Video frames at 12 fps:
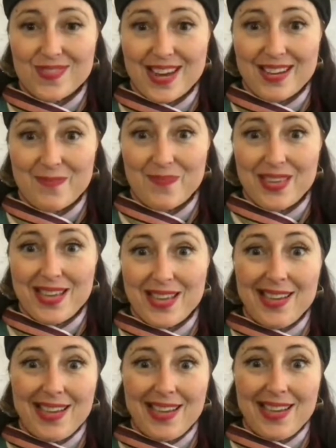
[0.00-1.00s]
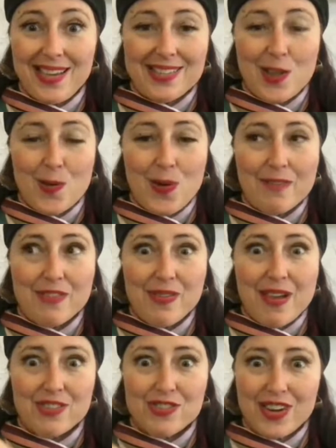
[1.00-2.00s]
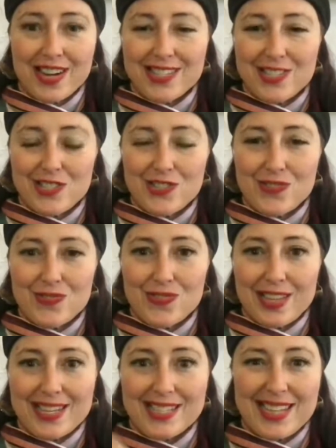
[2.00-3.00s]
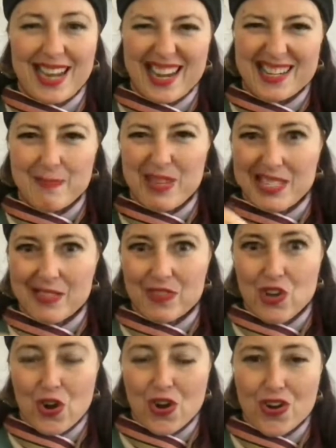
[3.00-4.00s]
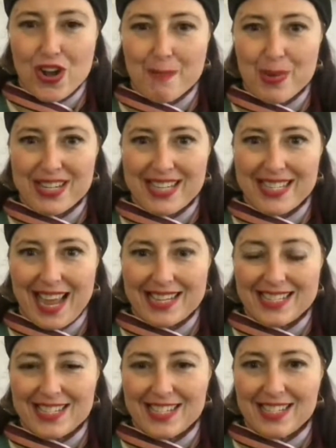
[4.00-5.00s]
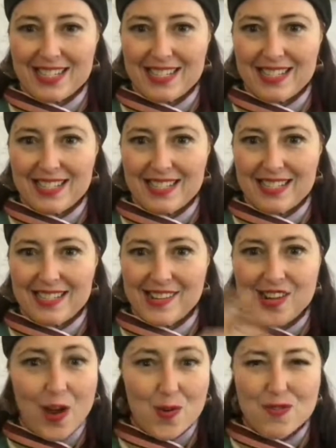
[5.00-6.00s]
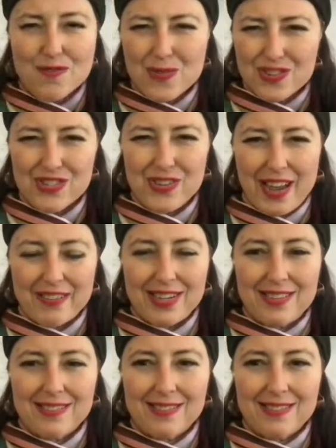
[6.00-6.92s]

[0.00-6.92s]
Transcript: Right? So, have you ever tried to like stand a piece of yarn up on its end? No, of course you haven't.